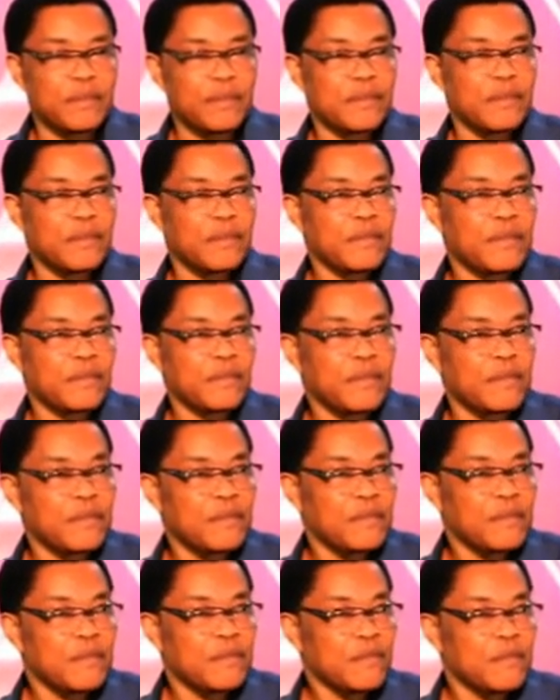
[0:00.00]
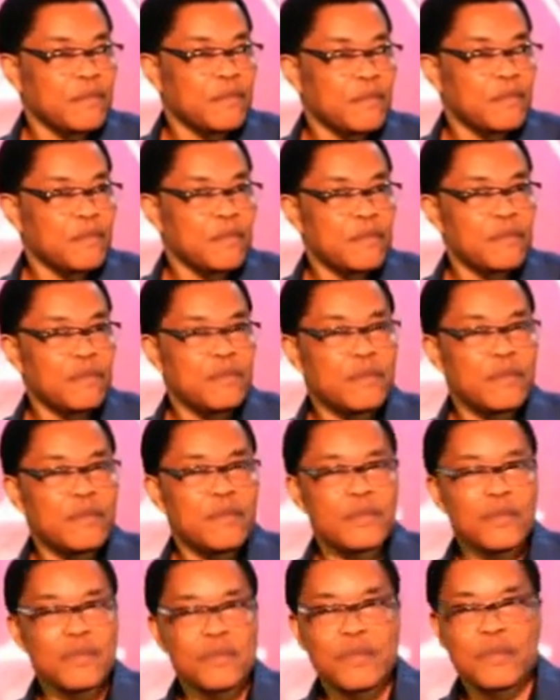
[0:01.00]

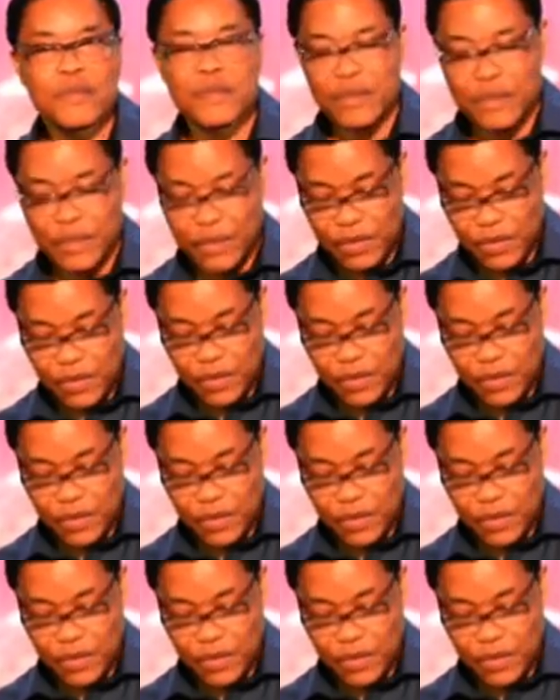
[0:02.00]
(silence)